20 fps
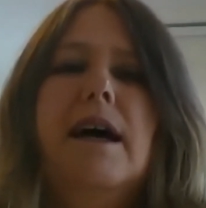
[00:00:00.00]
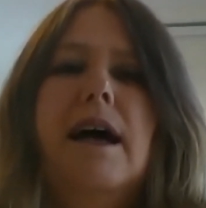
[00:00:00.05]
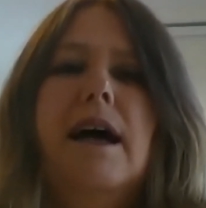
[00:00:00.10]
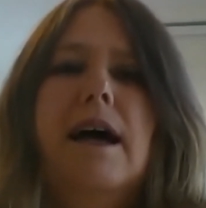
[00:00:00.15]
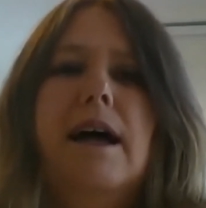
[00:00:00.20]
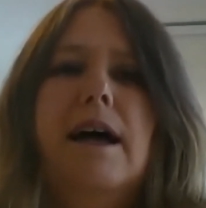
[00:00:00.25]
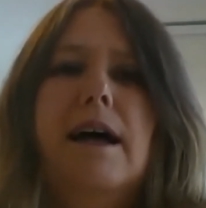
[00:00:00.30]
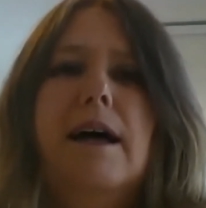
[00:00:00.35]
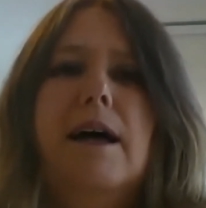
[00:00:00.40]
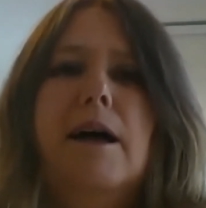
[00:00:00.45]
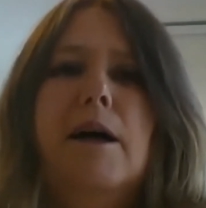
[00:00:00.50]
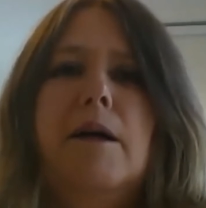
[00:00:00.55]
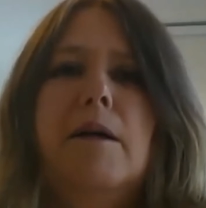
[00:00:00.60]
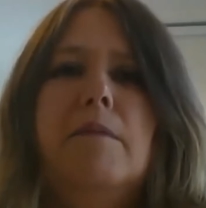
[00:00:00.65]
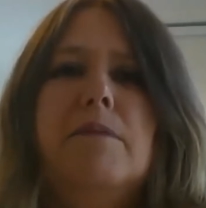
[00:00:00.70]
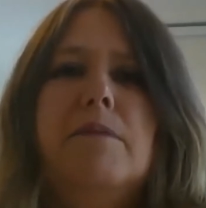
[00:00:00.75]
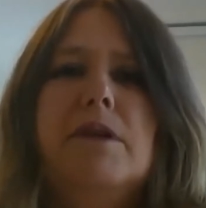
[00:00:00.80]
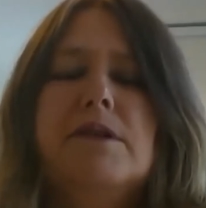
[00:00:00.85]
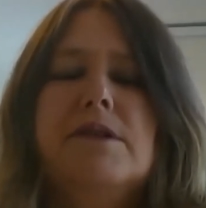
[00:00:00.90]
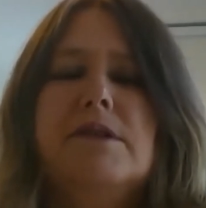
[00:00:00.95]

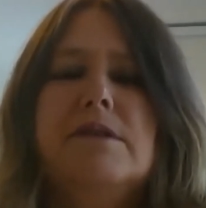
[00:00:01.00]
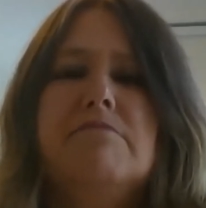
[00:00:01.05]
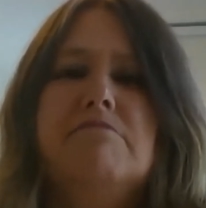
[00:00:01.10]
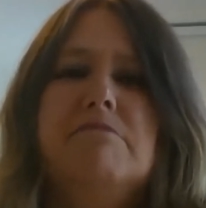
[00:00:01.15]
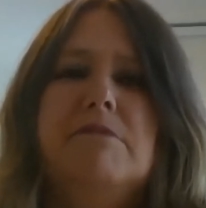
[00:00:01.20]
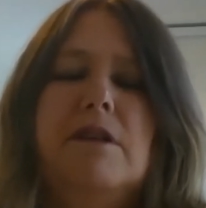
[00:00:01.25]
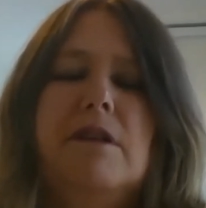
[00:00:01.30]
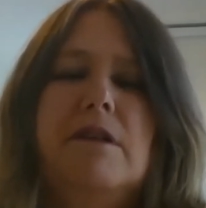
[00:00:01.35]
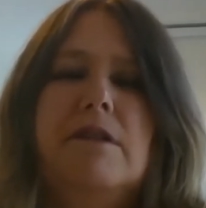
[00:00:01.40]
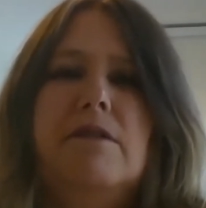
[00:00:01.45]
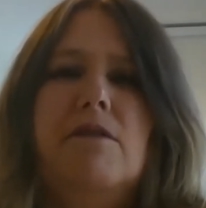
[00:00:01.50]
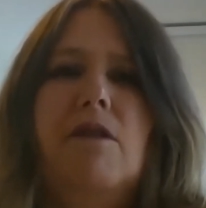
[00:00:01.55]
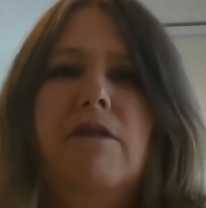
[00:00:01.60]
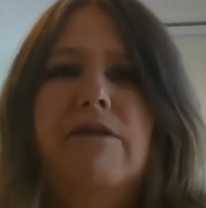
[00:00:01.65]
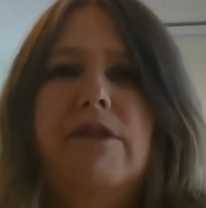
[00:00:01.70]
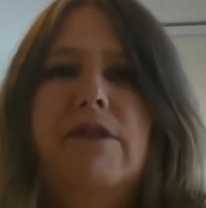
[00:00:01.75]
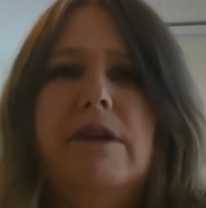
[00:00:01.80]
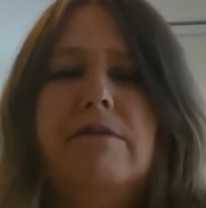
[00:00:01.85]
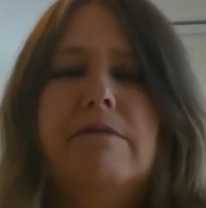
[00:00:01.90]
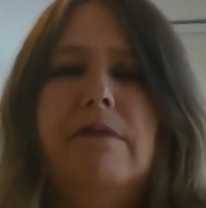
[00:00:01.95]
because, they're
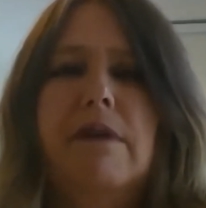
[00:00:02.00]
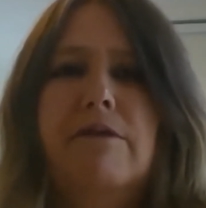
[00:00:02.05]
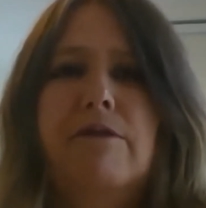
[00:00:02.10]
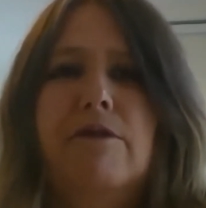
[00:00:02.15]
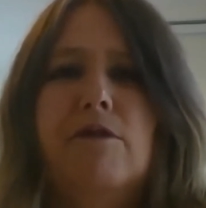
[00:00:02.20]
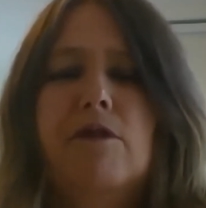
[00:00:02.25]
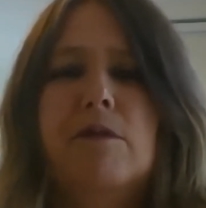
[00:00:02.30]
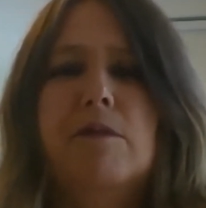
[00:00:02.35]
offering a